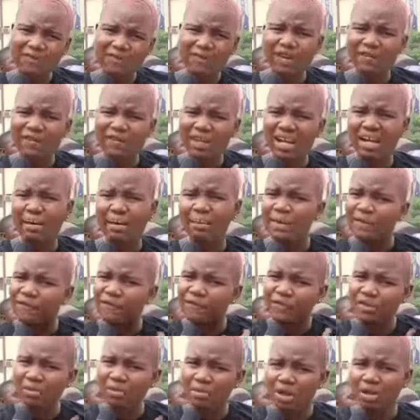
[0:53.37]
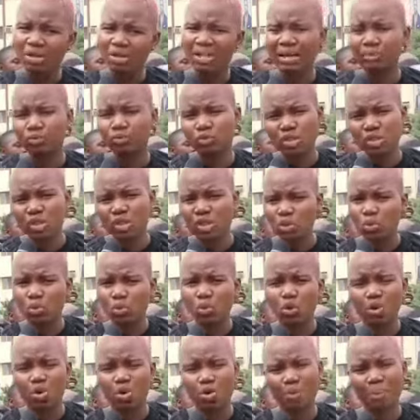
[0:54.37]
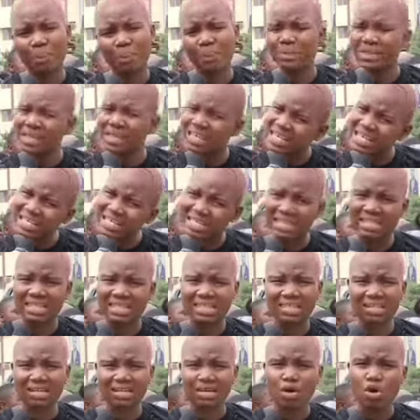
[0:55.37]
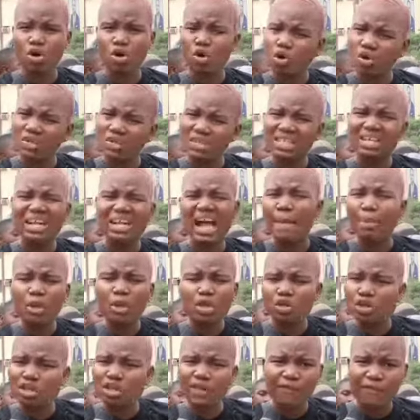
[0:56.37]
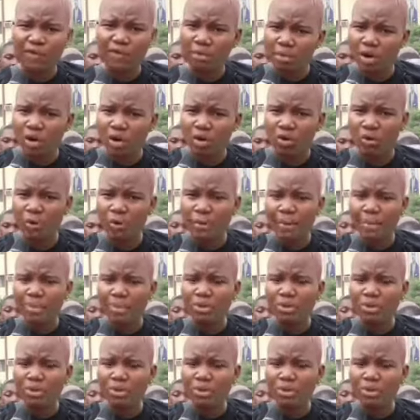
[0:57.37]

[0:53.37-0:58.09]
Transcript: for the fact that I'm a female, I'm doing this work. Please, consider. I'm not the only female.